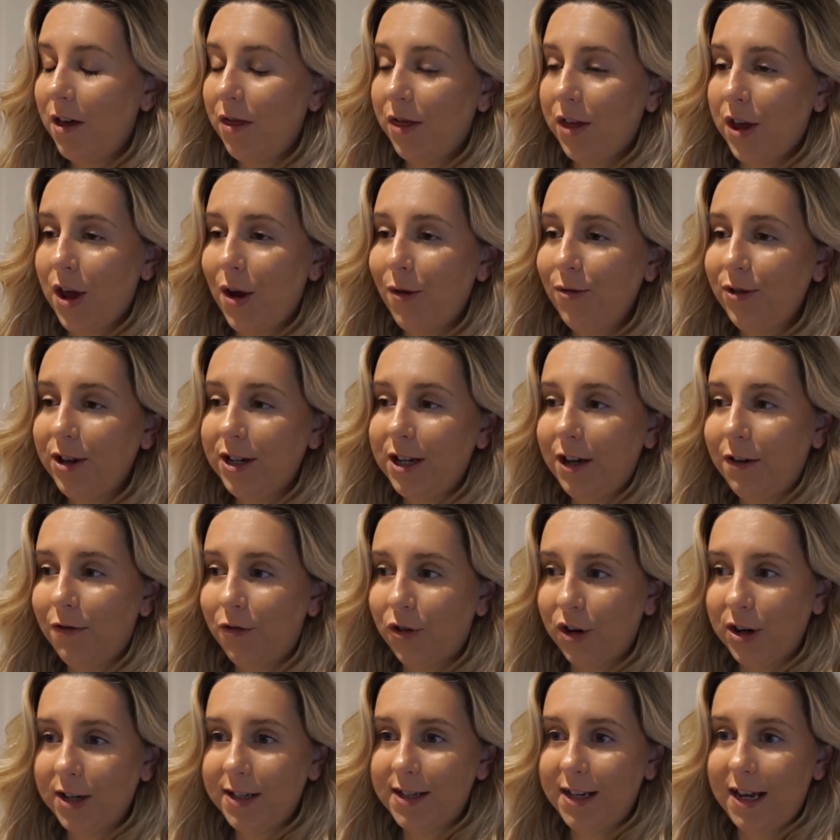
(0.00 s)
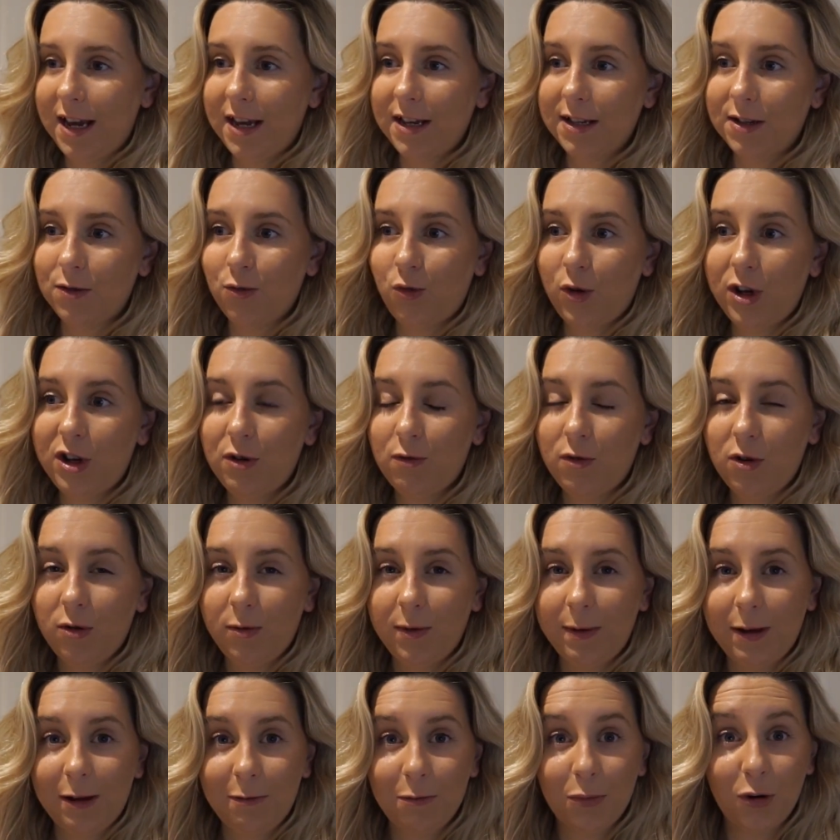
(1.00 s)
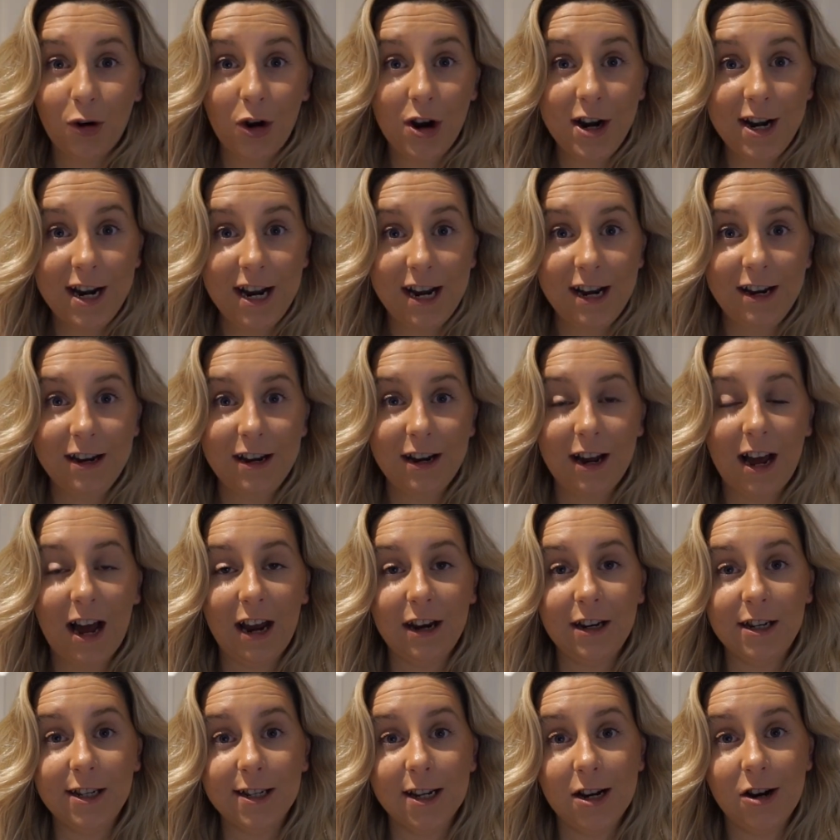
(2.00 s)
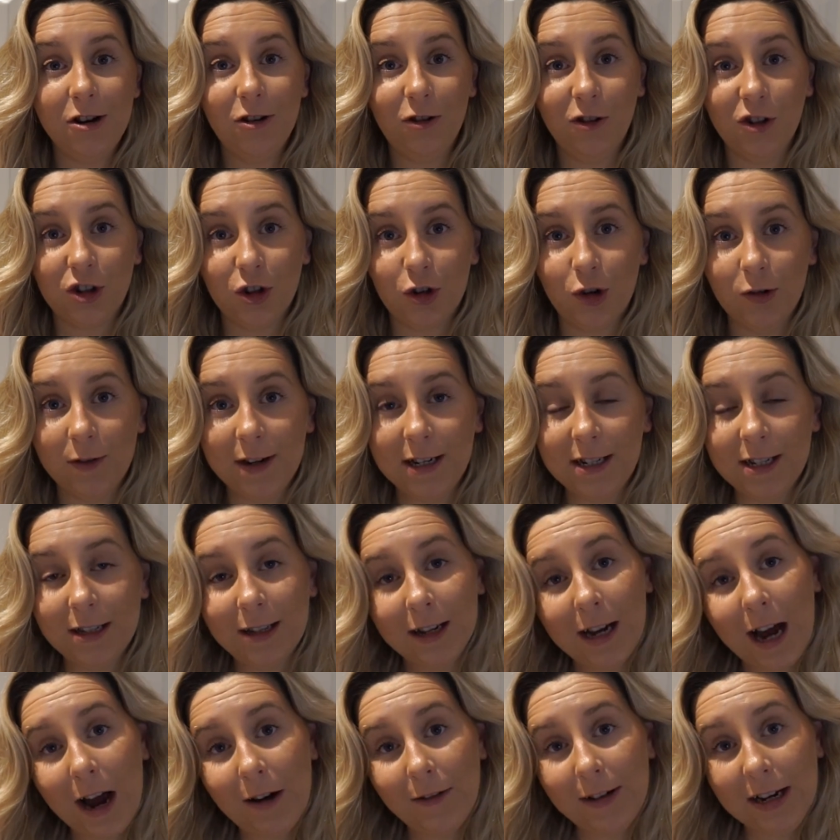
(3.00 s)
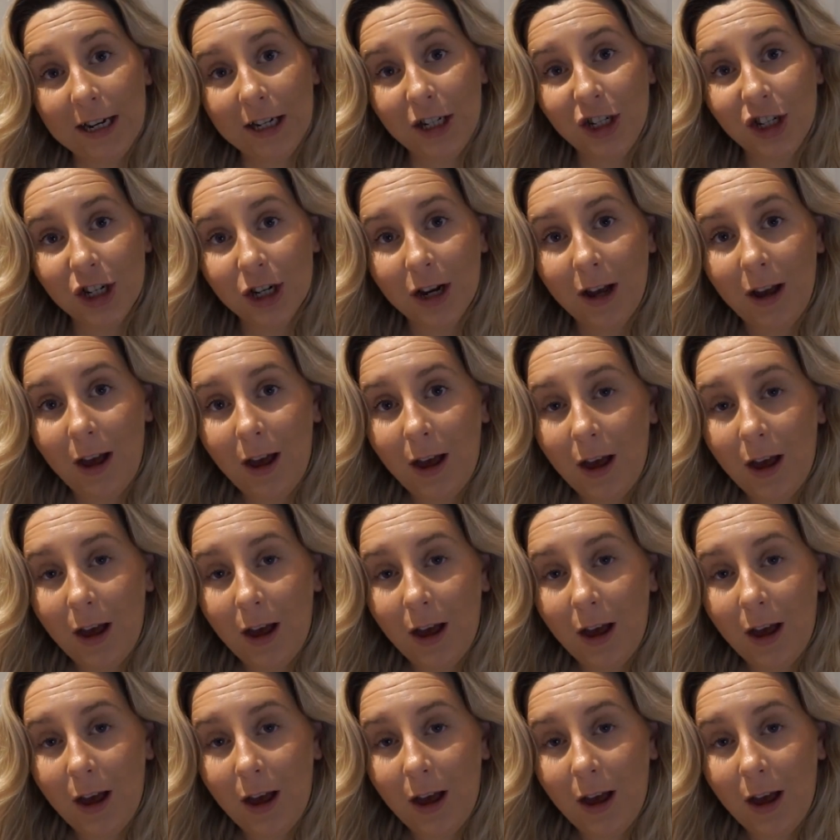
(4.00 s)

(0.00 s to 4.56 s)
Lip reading: The only difference is we will be putting in an internal door into the garage,